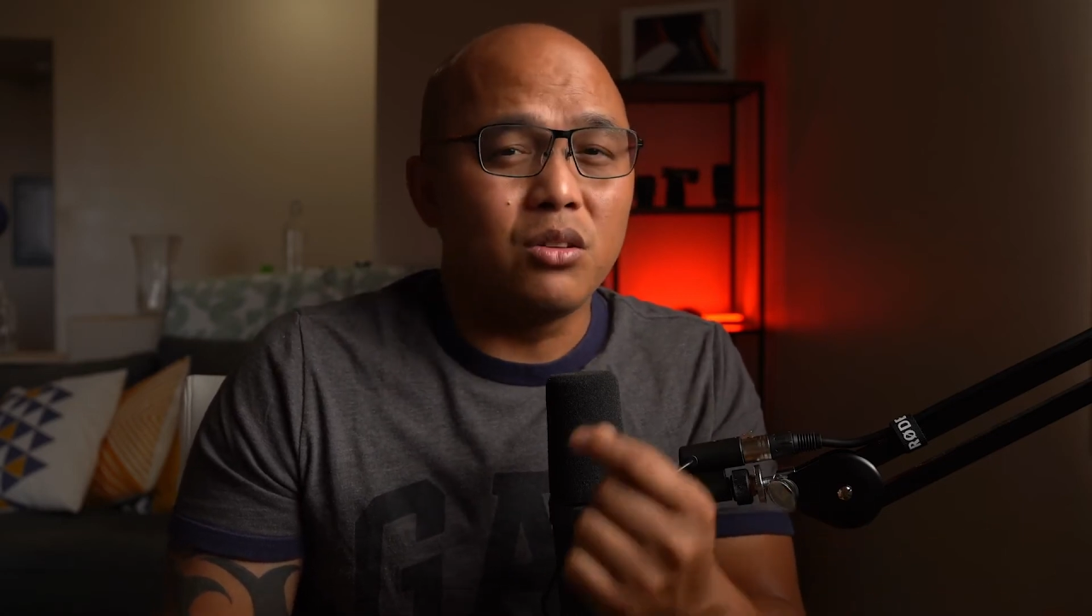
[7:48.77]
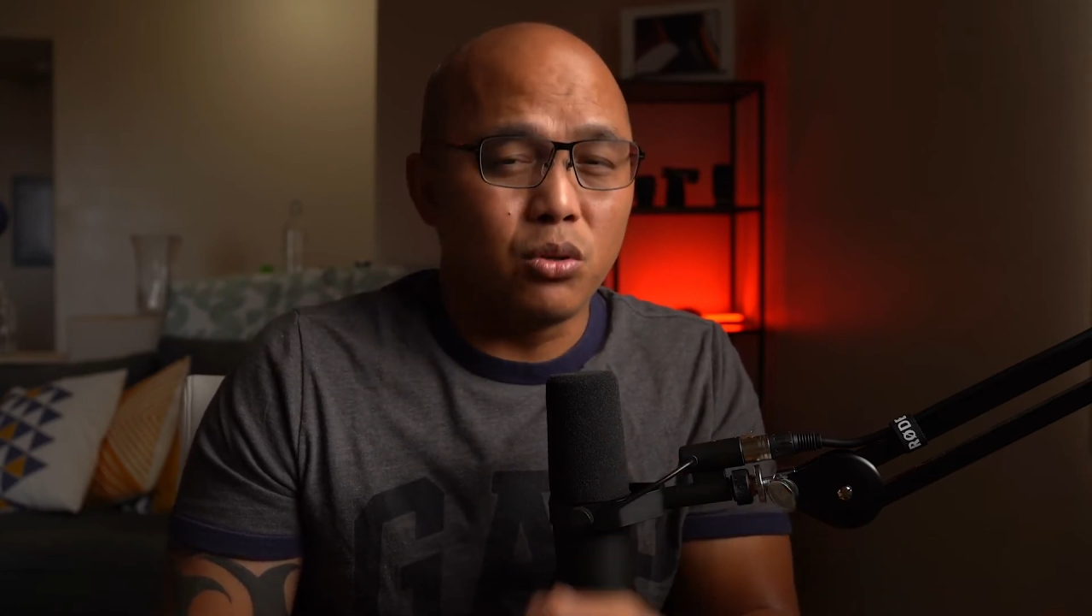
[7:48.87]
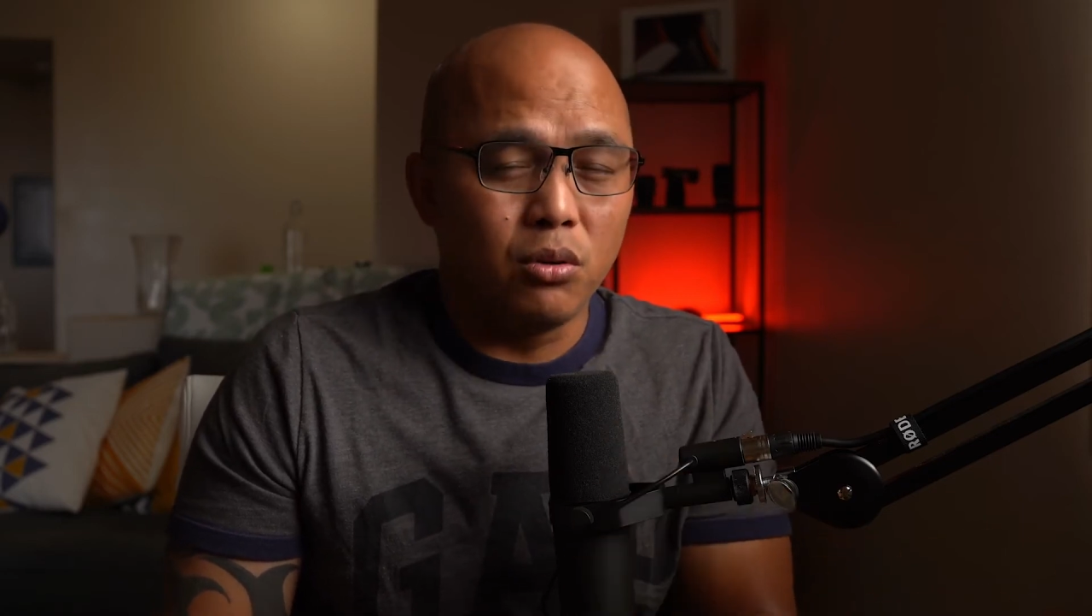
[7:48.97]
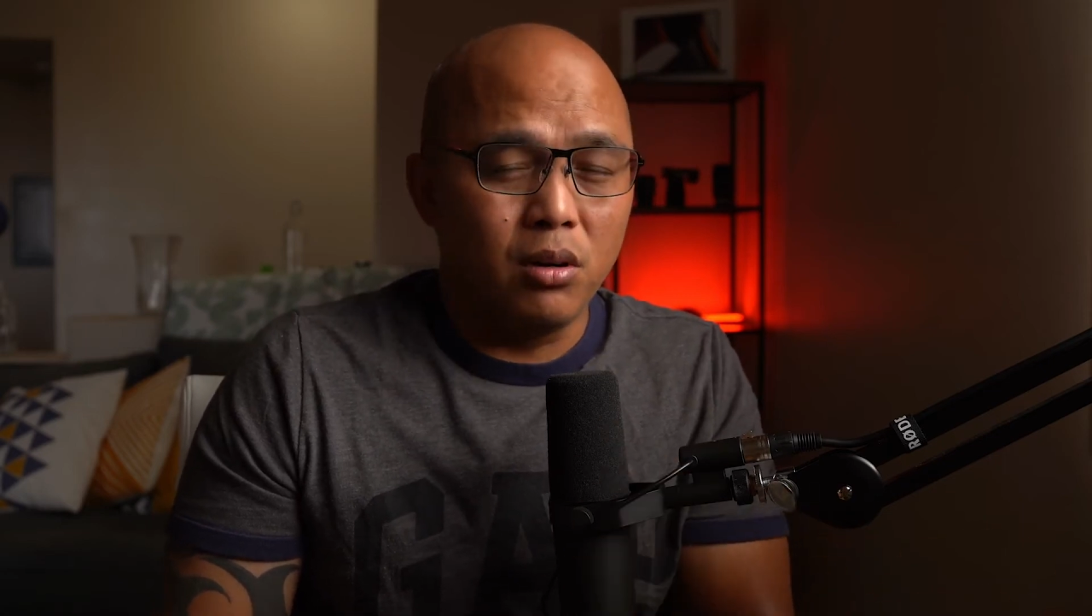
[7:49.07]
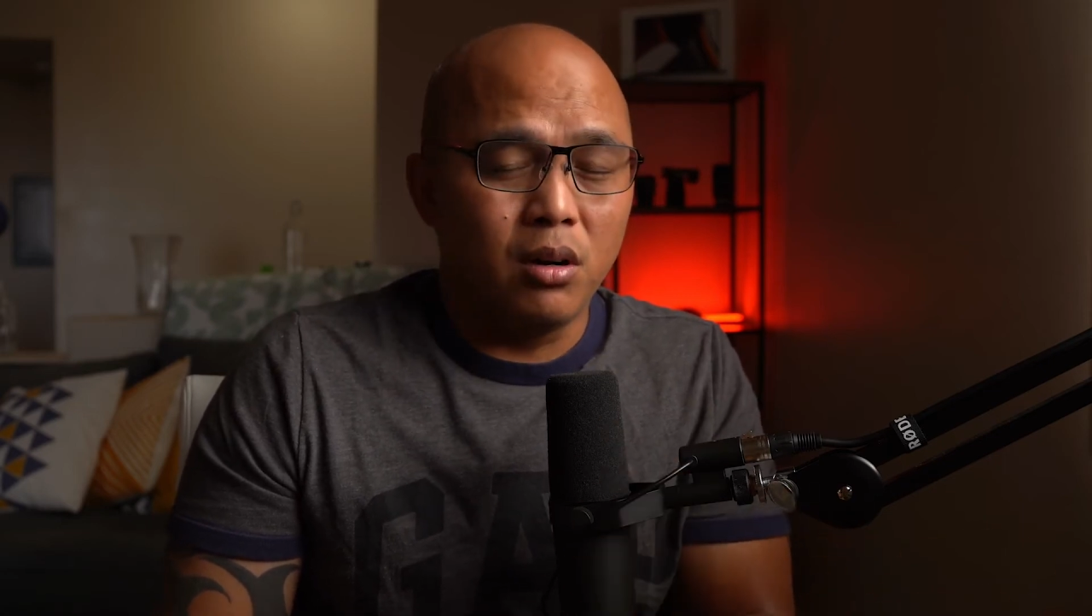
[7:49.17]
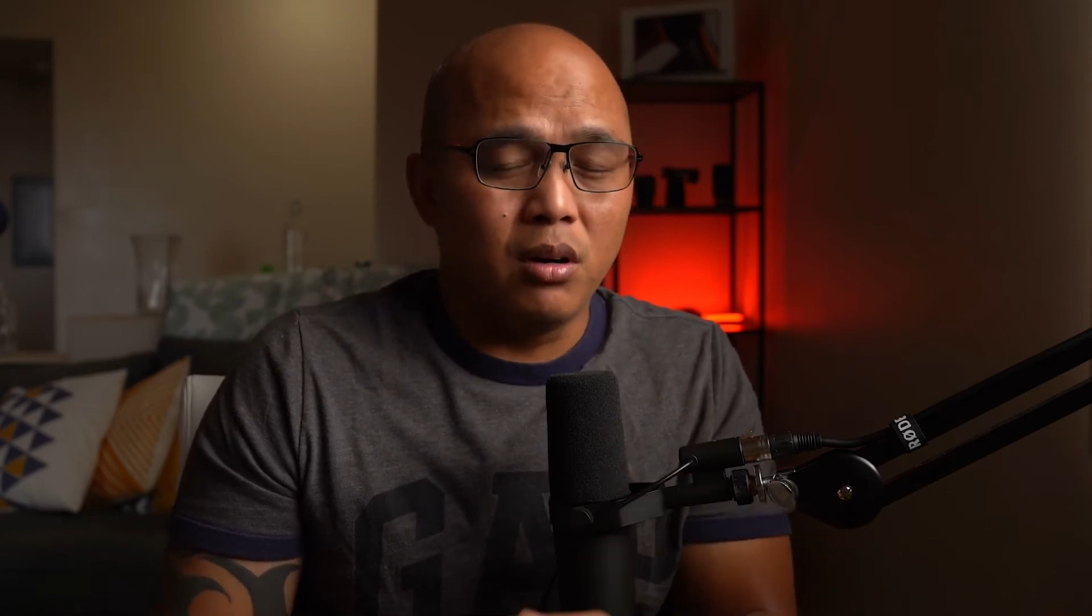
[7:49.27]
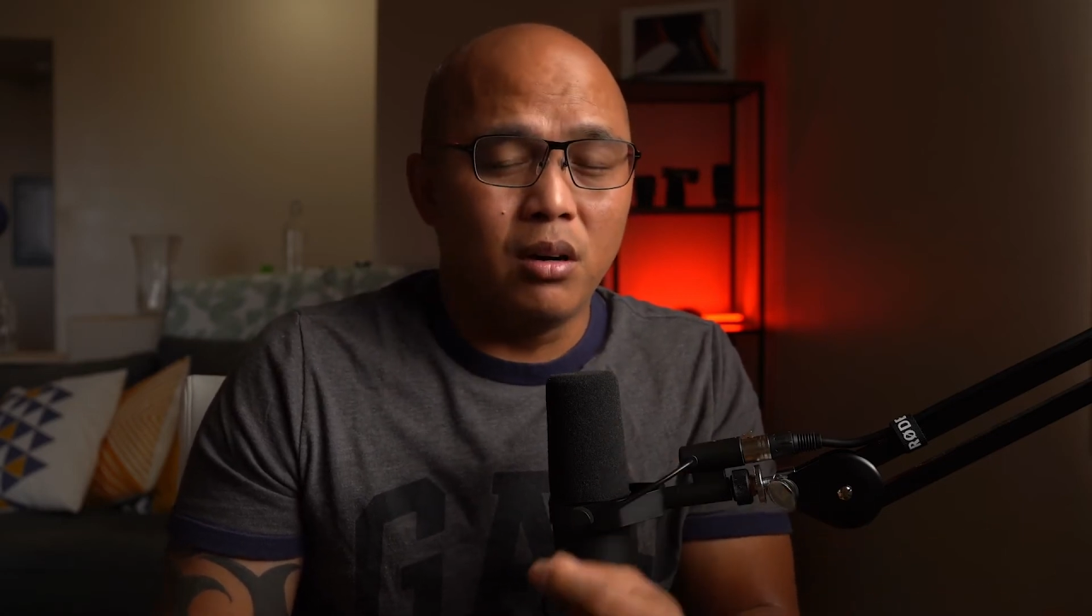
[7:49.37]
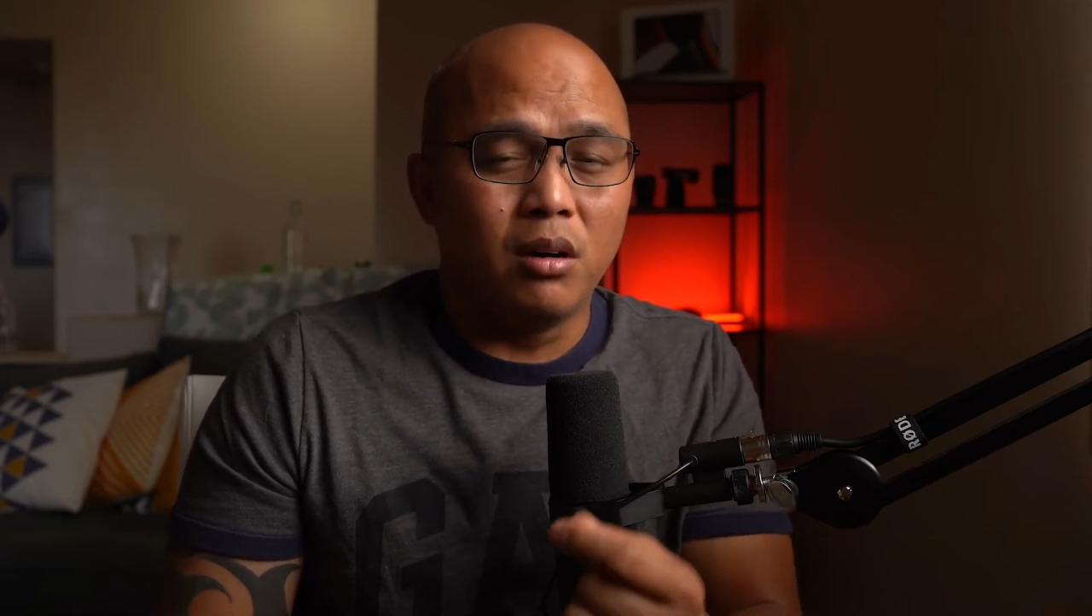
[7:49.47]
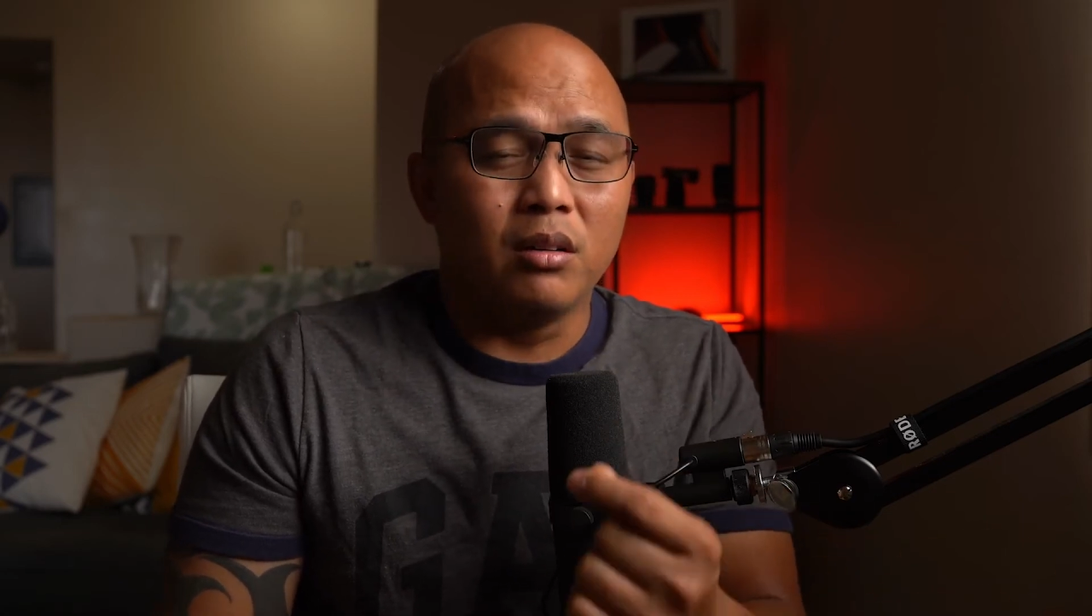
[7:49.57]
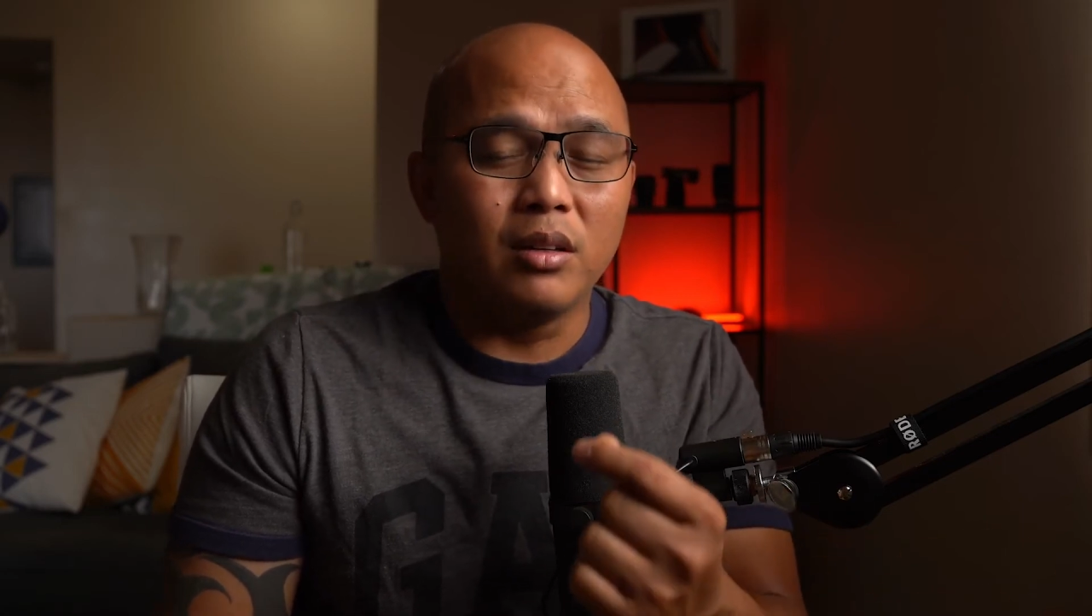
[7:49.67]

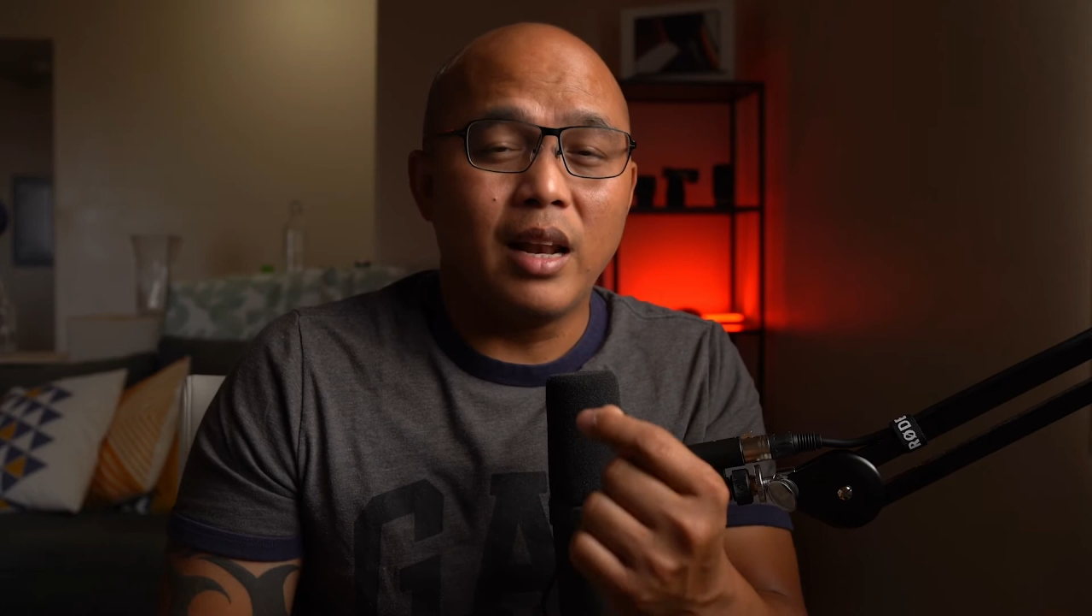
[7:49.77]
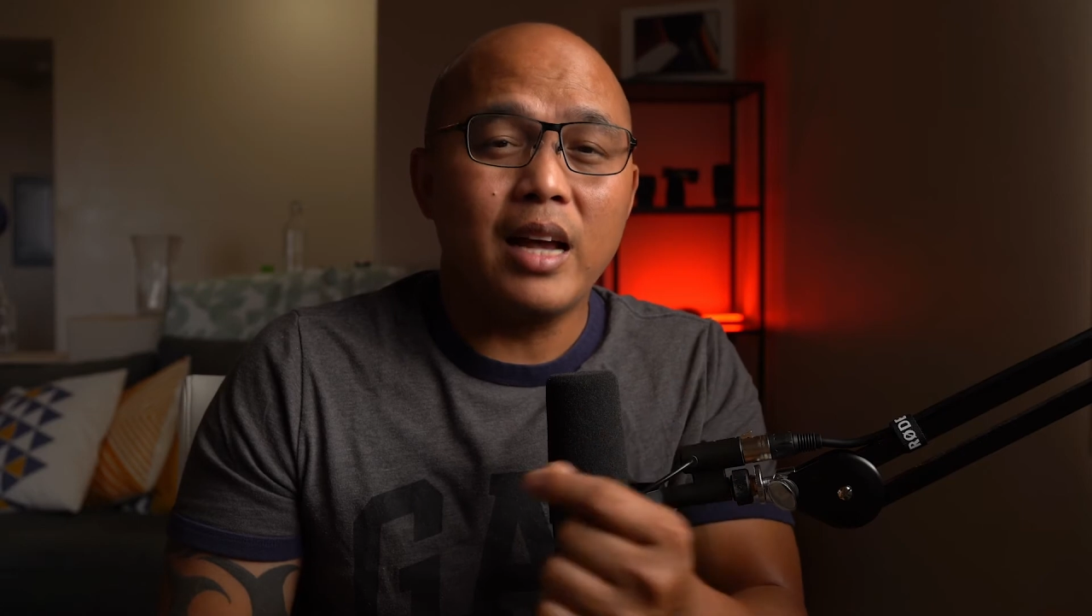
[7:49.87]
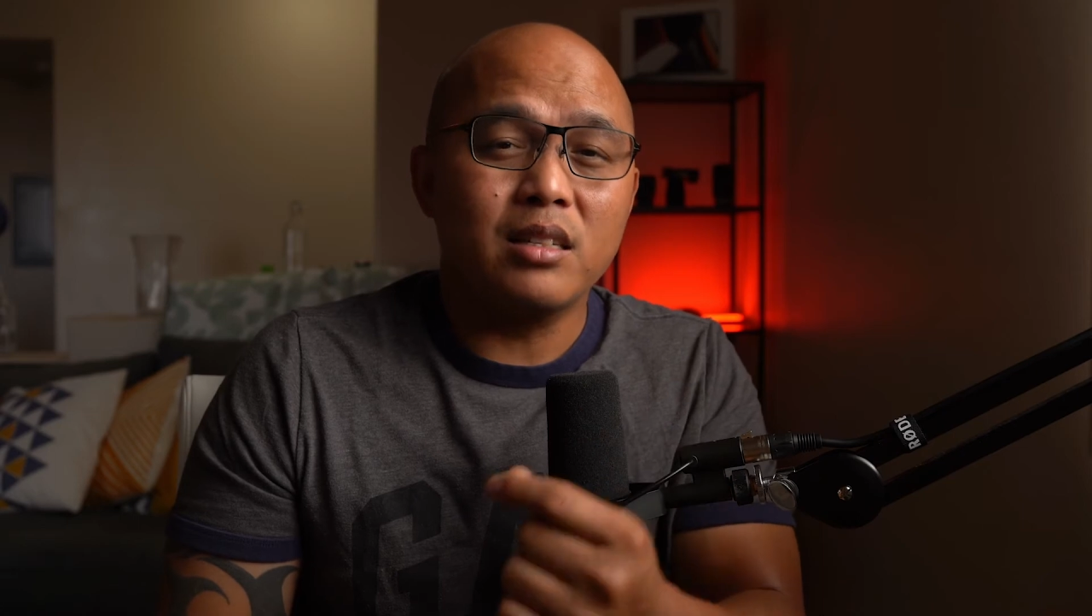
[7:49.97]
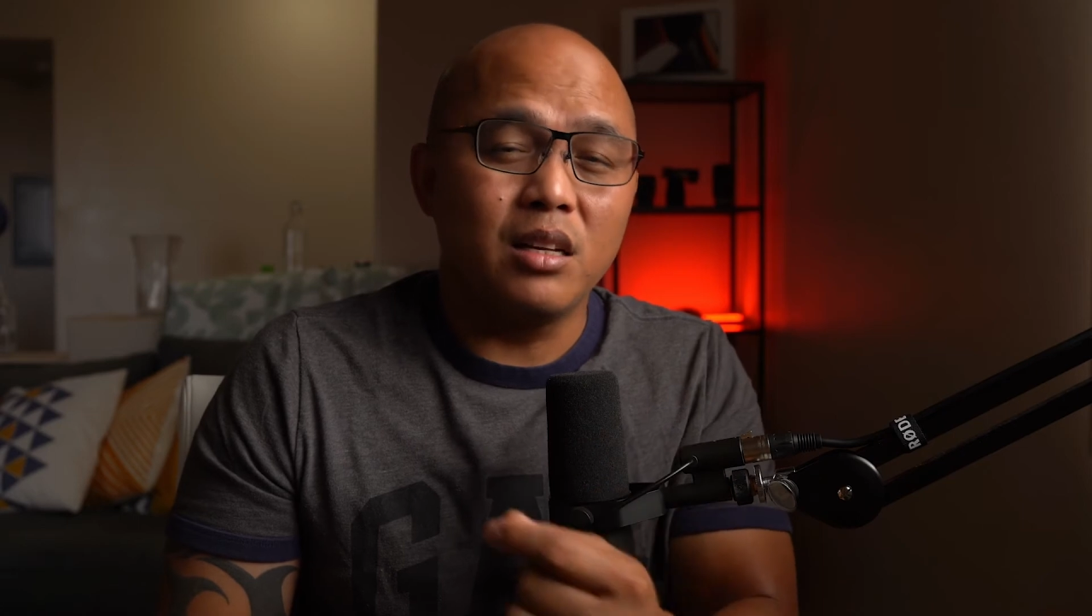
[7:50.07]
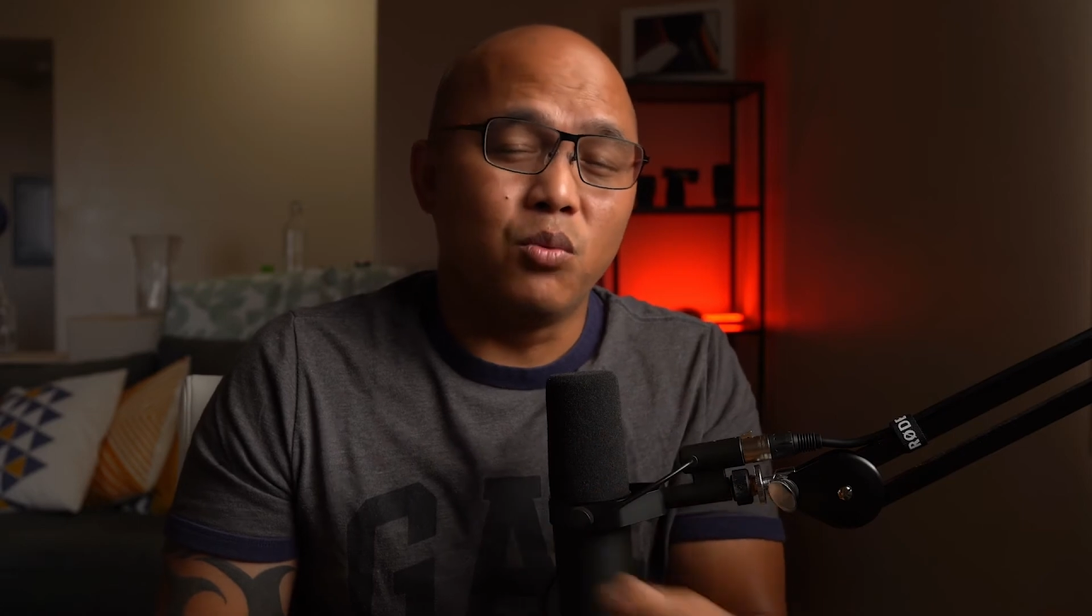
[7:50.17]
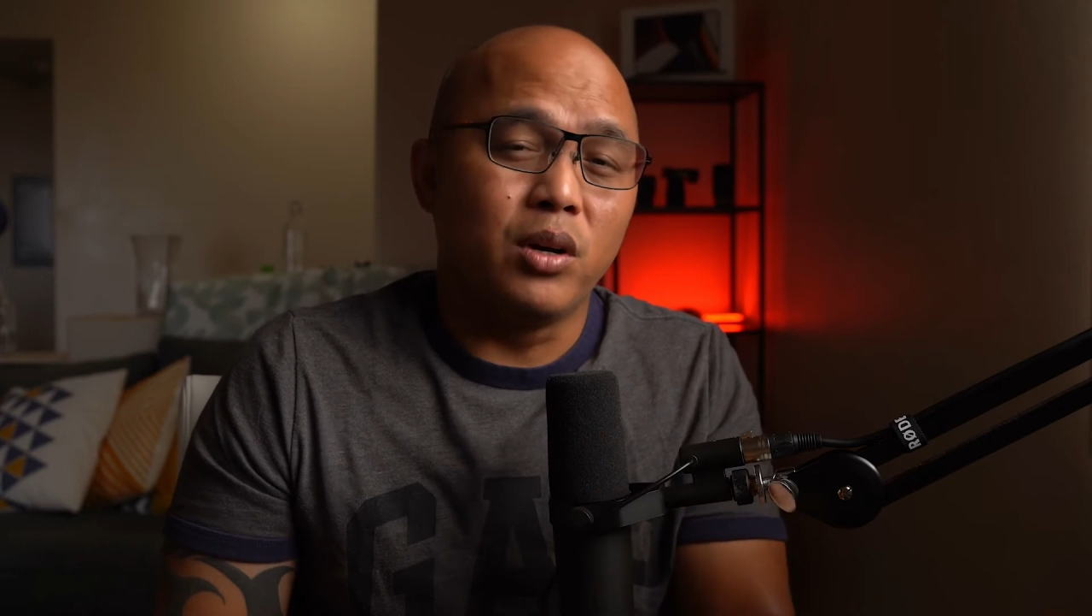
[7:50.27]
we're